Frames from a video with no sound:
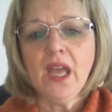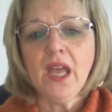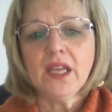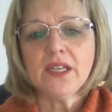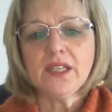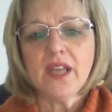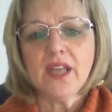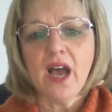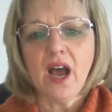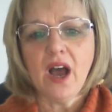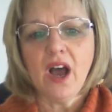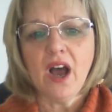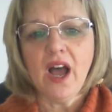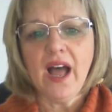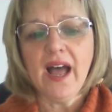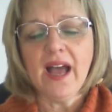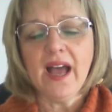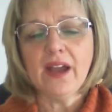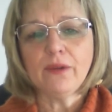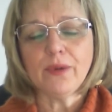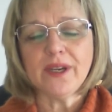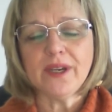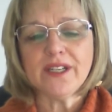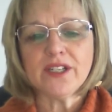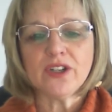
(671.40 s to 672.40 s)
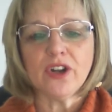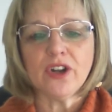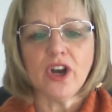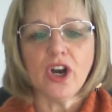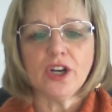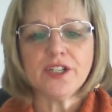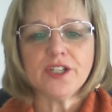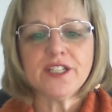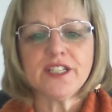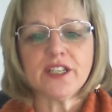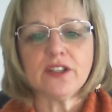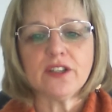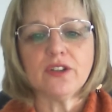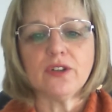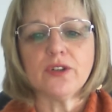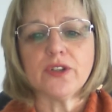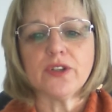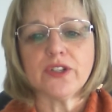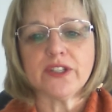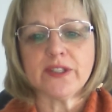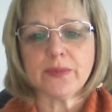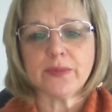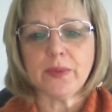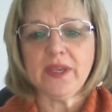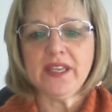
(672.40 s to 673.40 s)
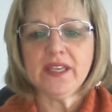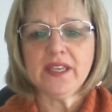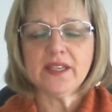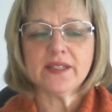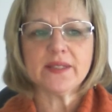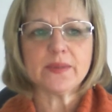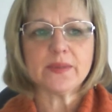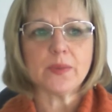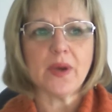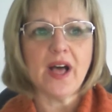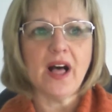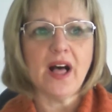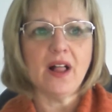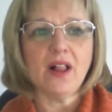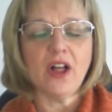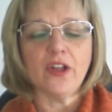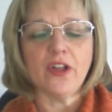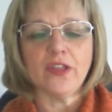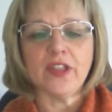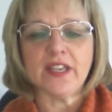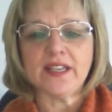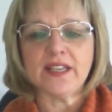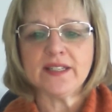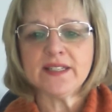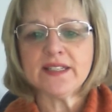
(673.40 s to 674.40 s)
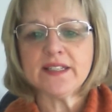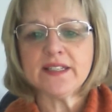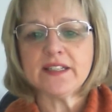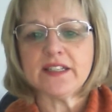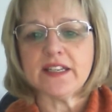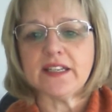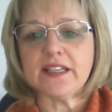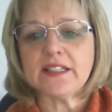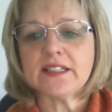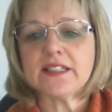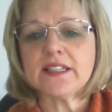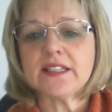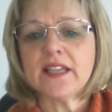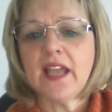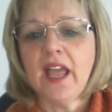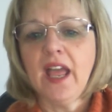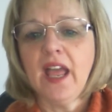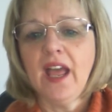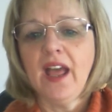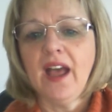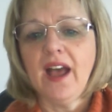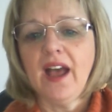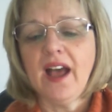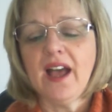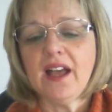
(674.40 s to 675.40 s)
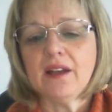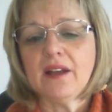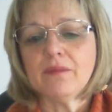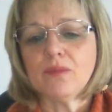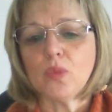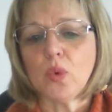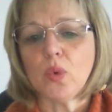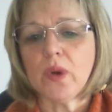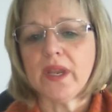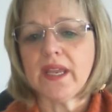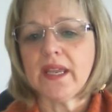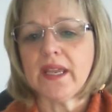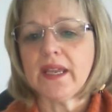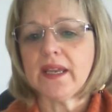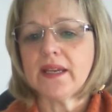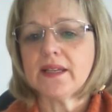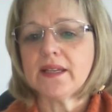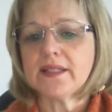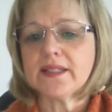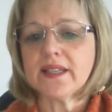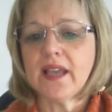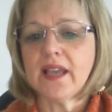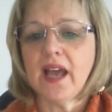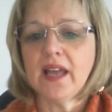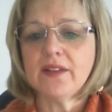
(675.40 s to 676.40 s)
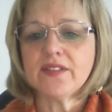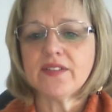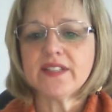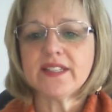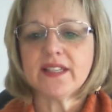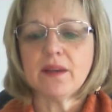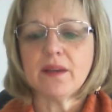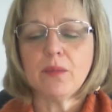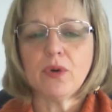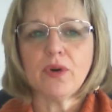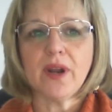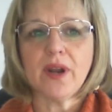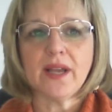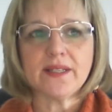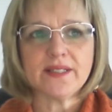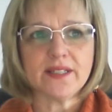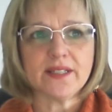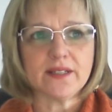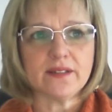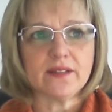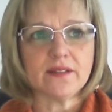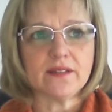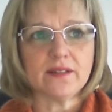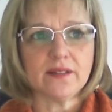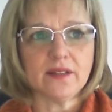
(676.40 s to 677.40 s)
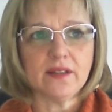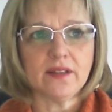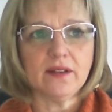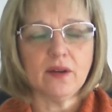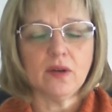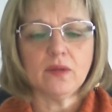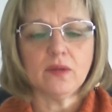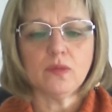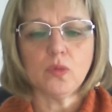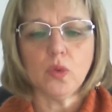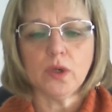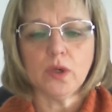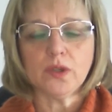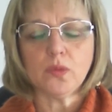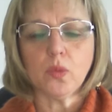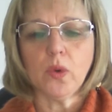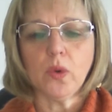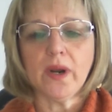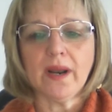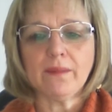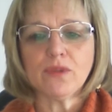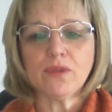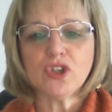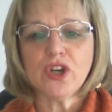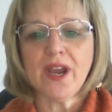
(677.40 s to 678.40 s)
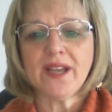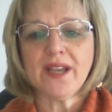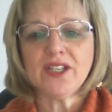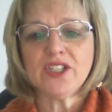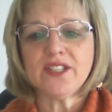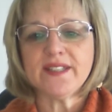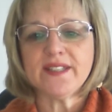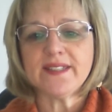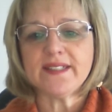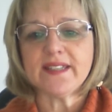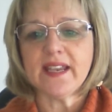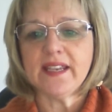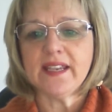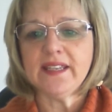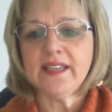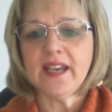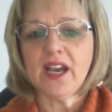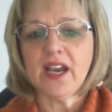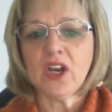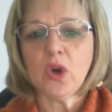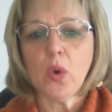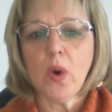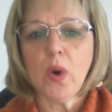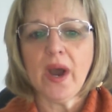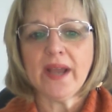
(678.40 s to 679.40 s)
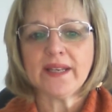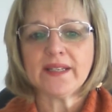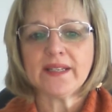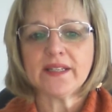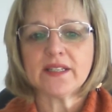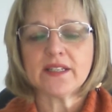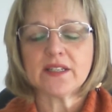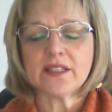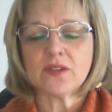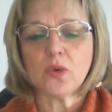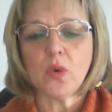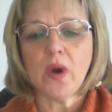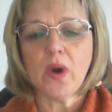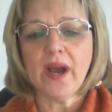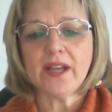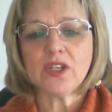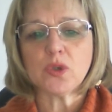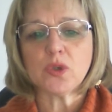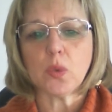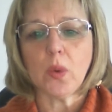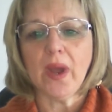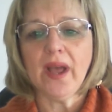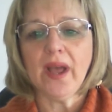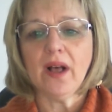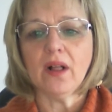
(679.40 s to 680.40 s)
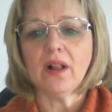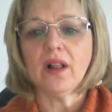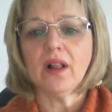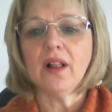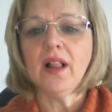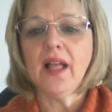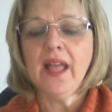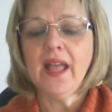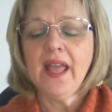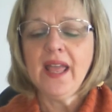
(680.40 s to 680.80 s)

Now, I read an article this week as well on the internet um, where it's kind of summarized what, what I'm trying to say here quite quite well.